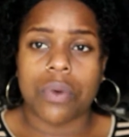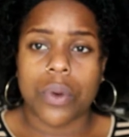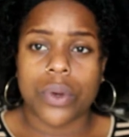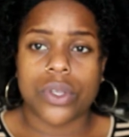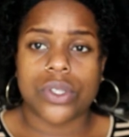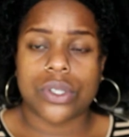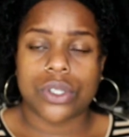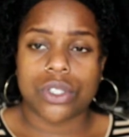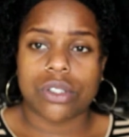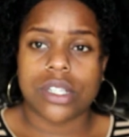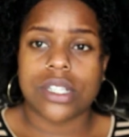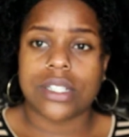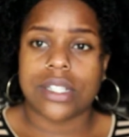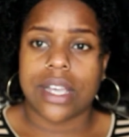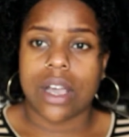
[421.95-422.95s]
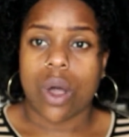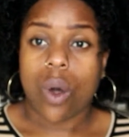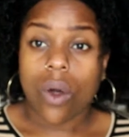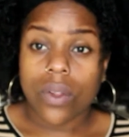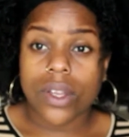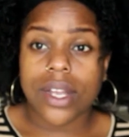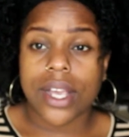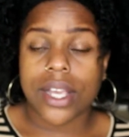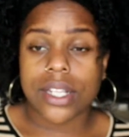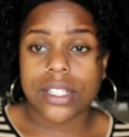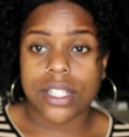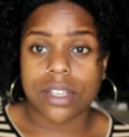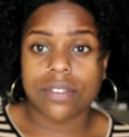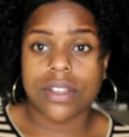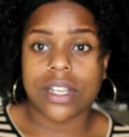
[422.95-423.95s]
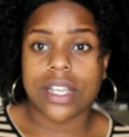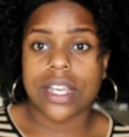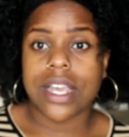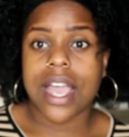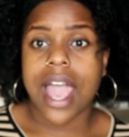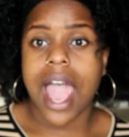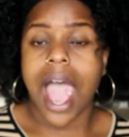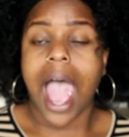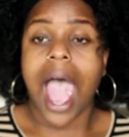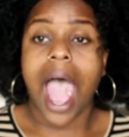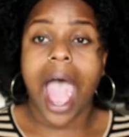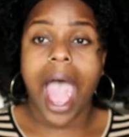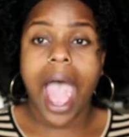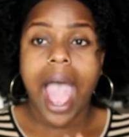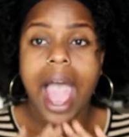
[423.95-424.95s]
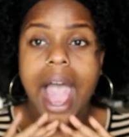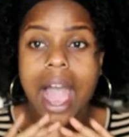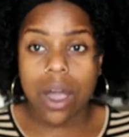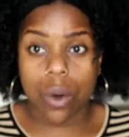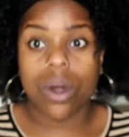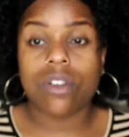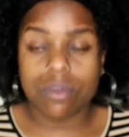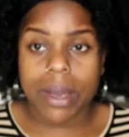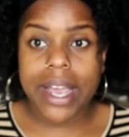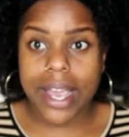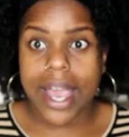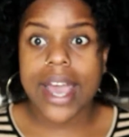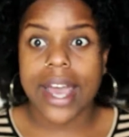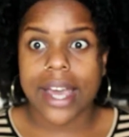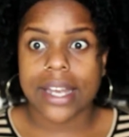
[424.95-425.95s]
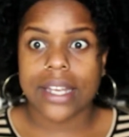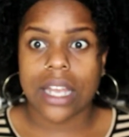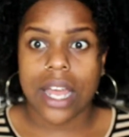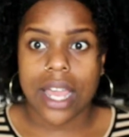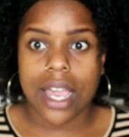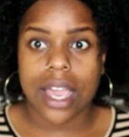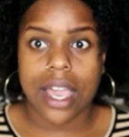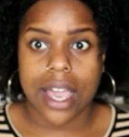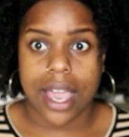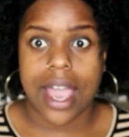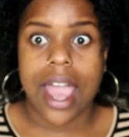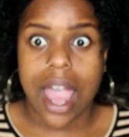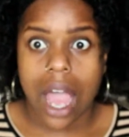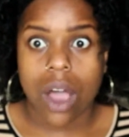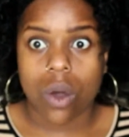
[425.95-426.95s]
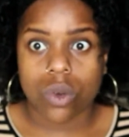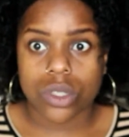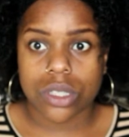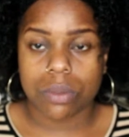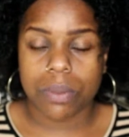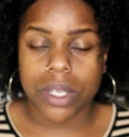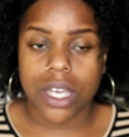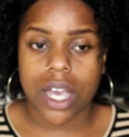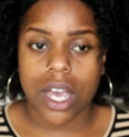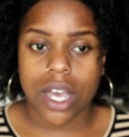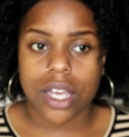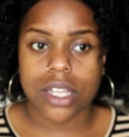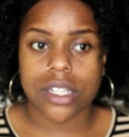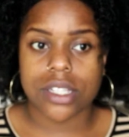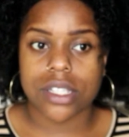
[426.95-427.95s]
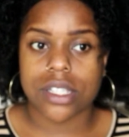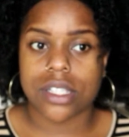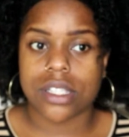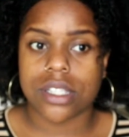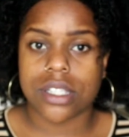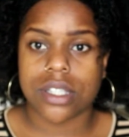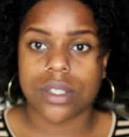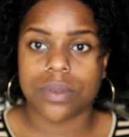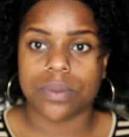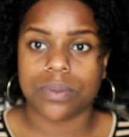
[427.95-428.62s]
focus on trying to get all the negativity out of my head. Like out because